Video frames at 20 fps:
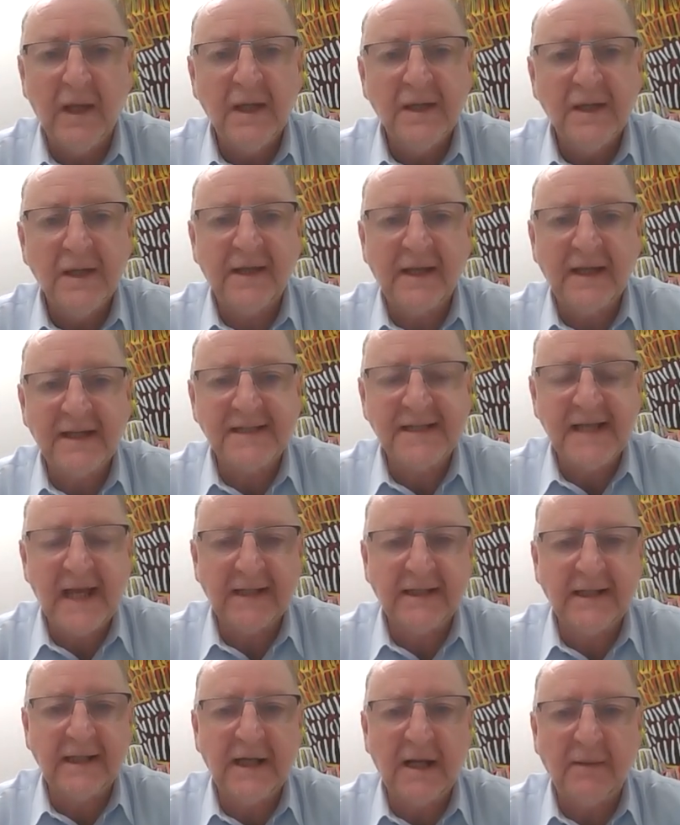So that's
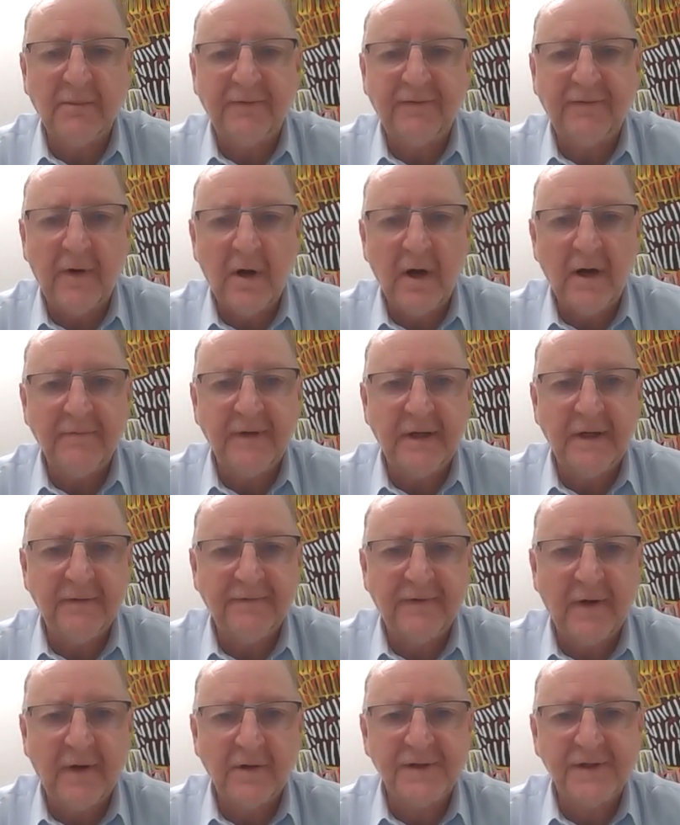tactic number 5 in
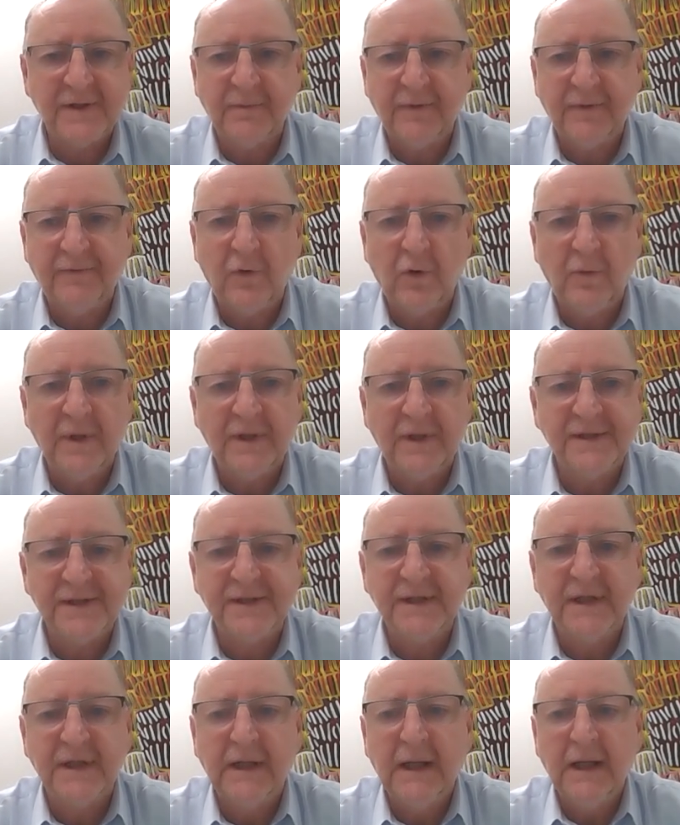focus and
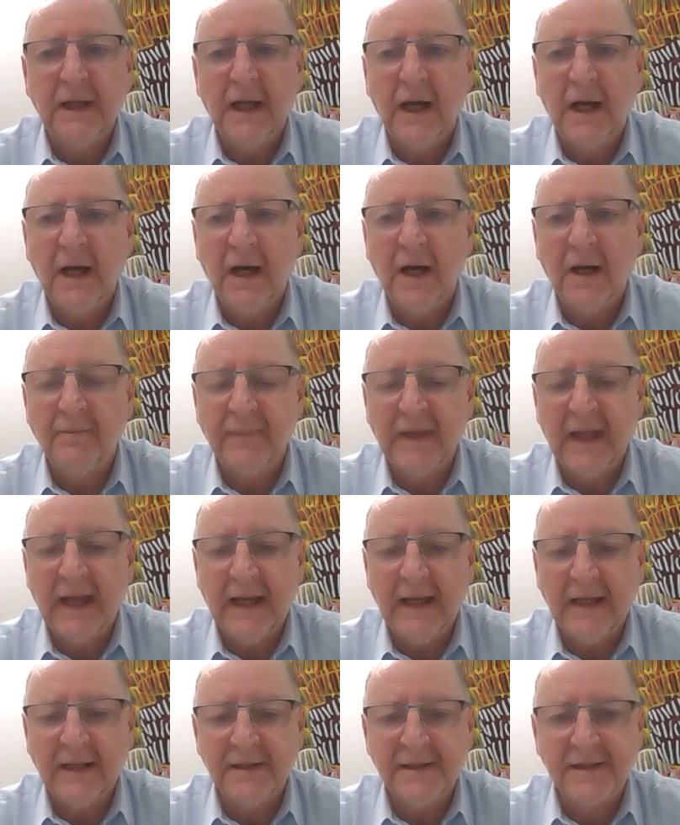performance.
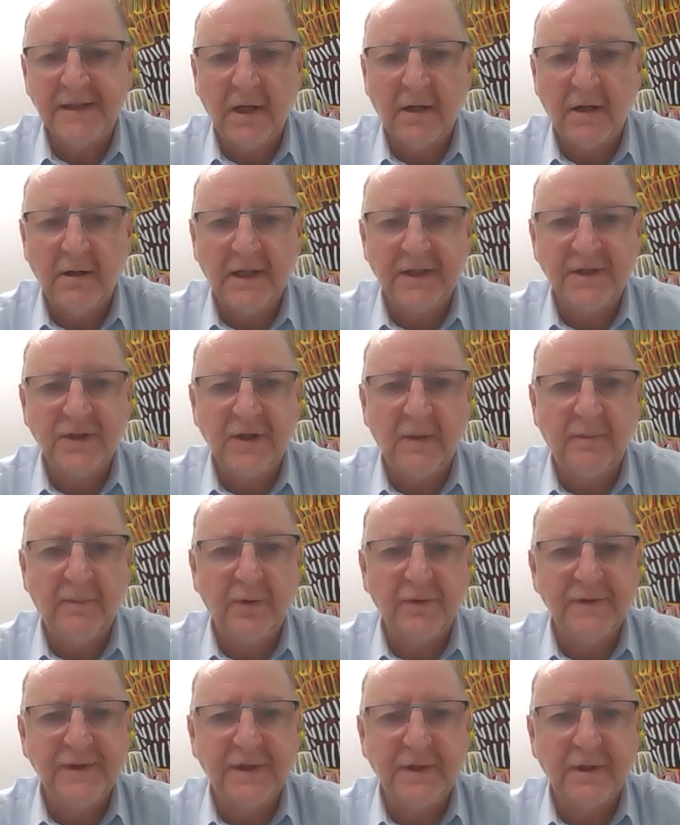And so let's jump
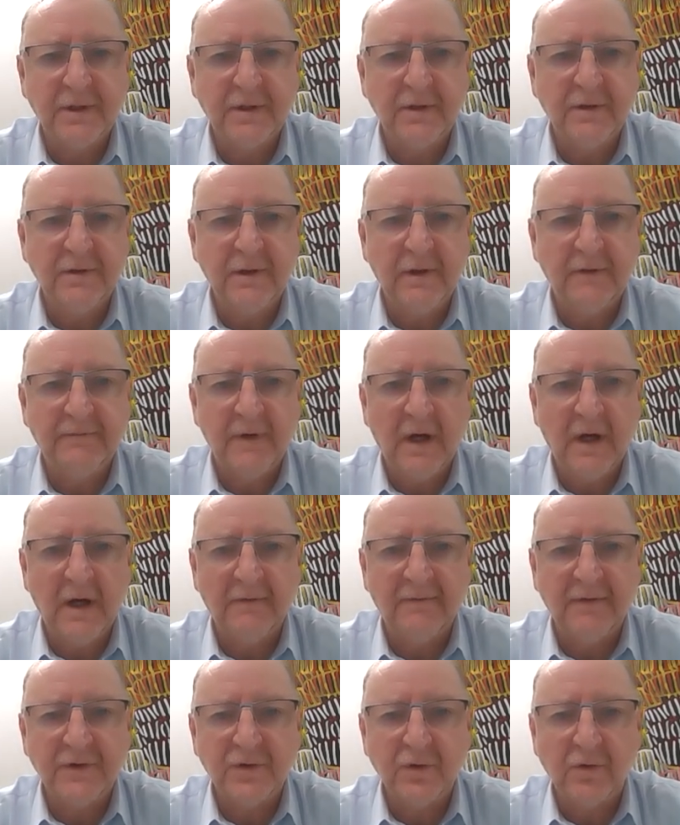on to
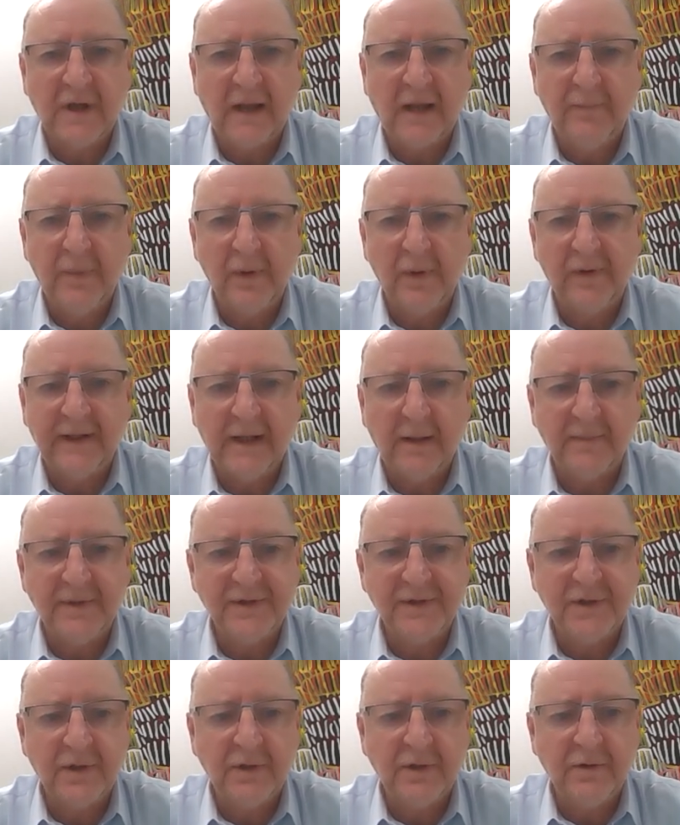virtual capability number
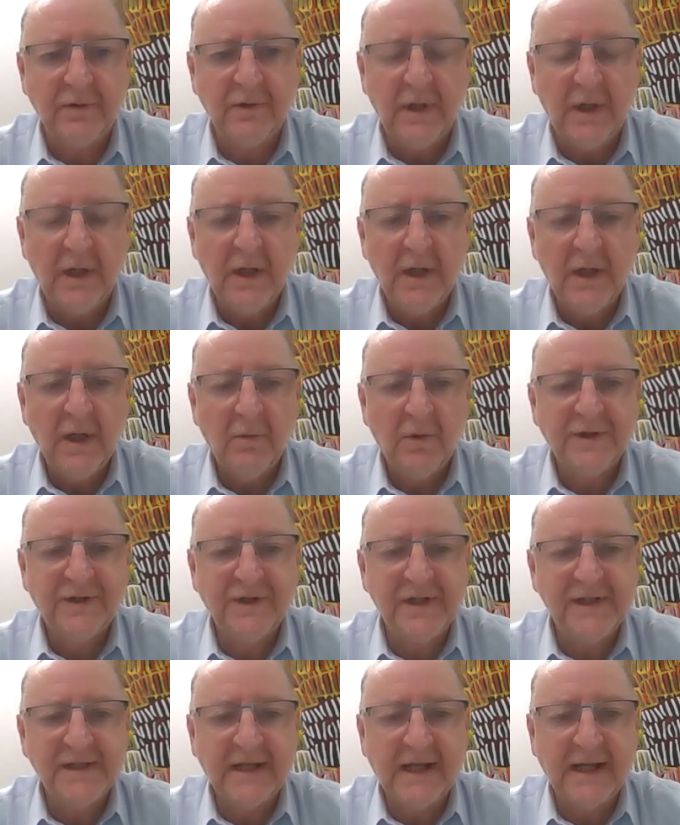2, which
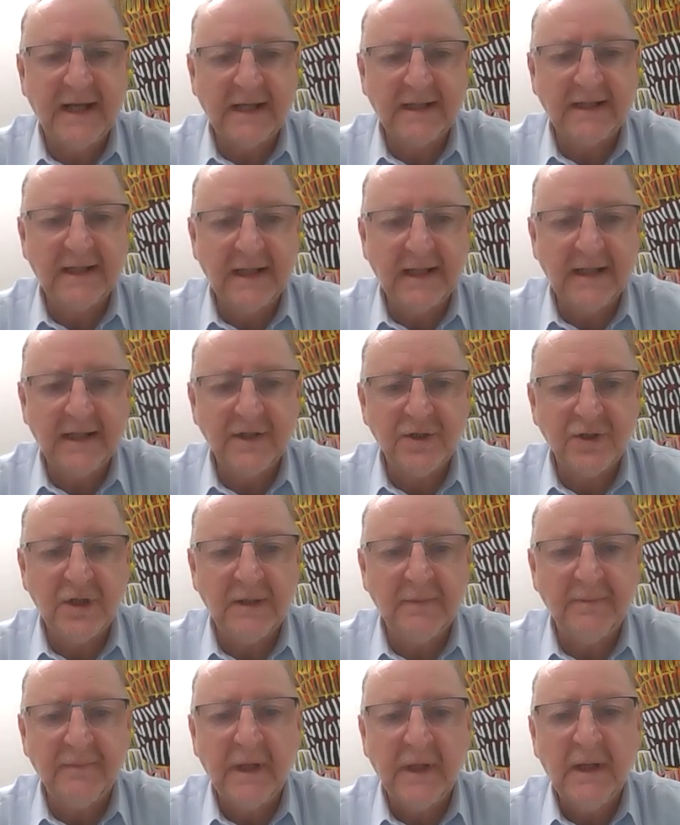is connected
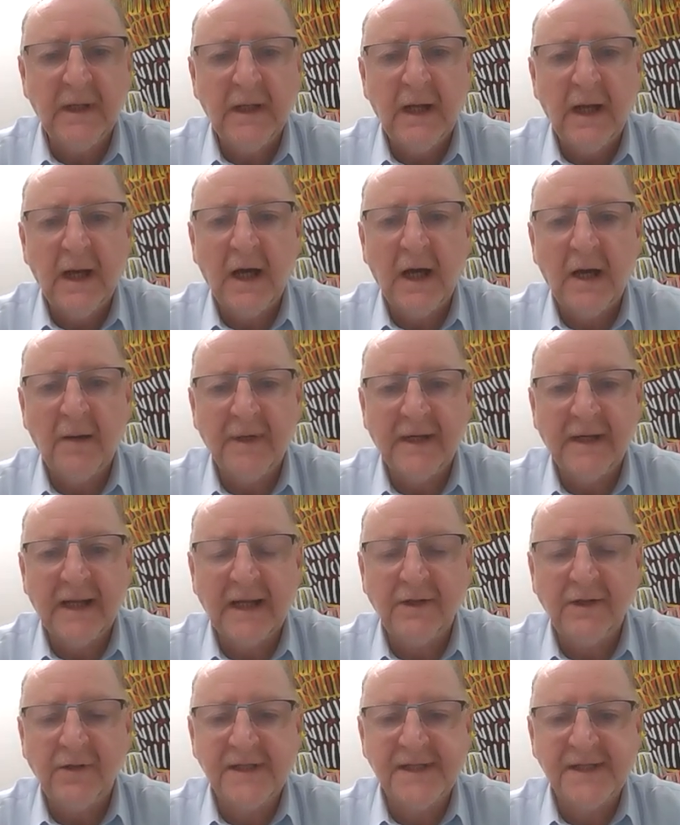leadership. And
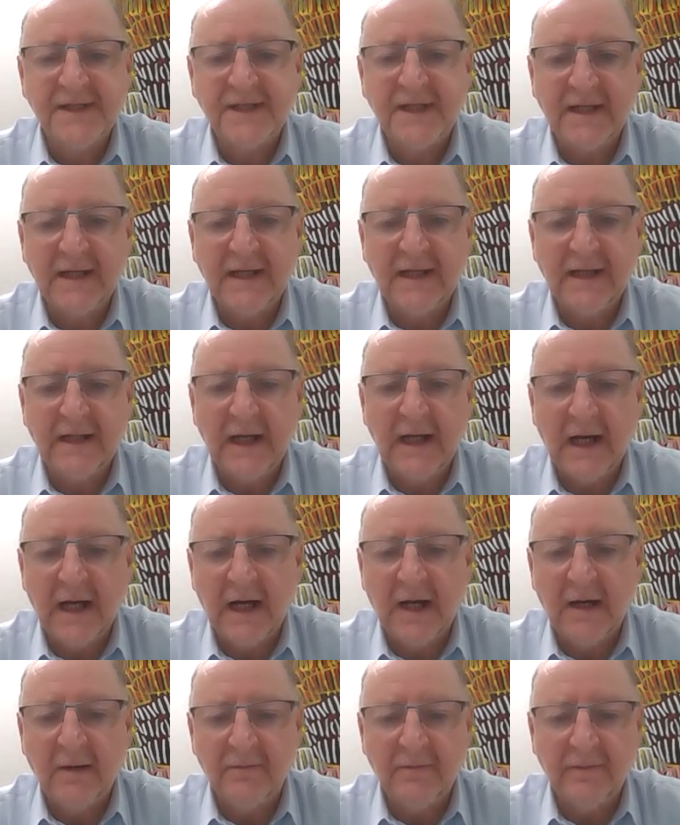again, you can see,
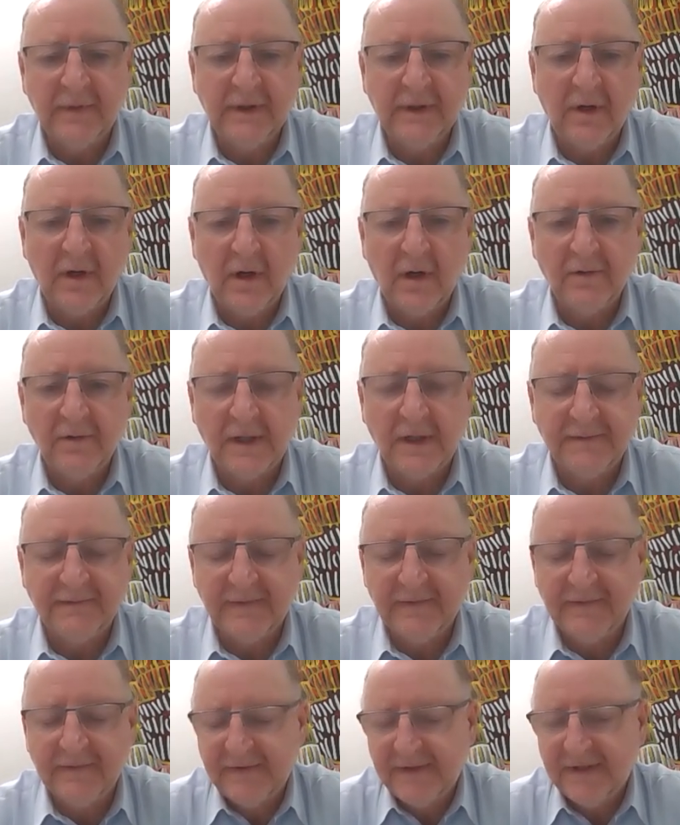
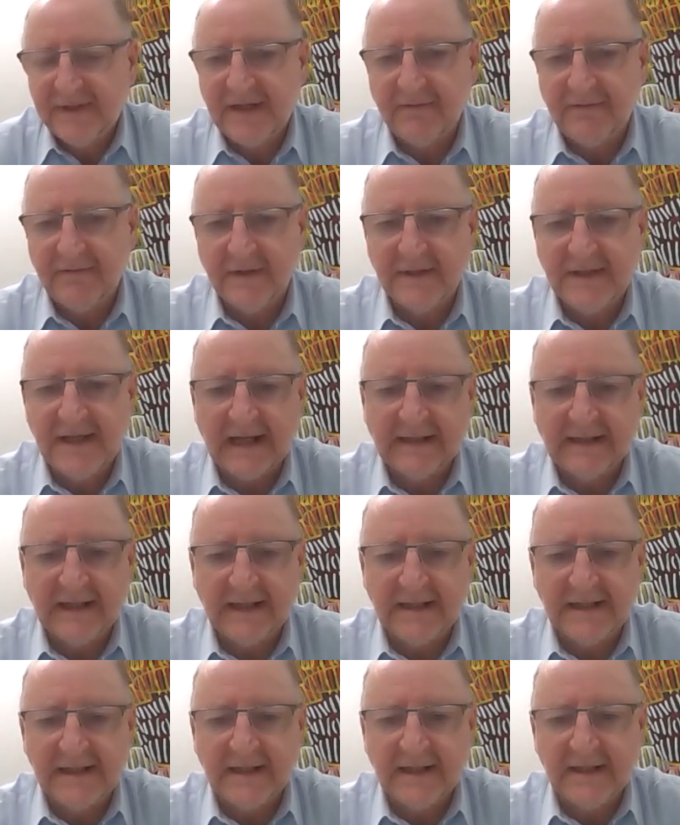7
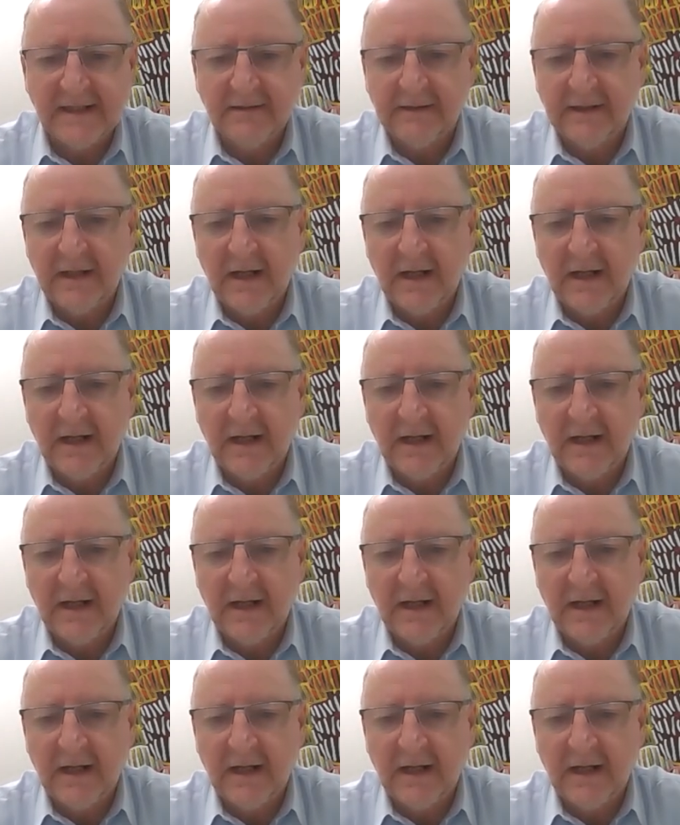tactics here.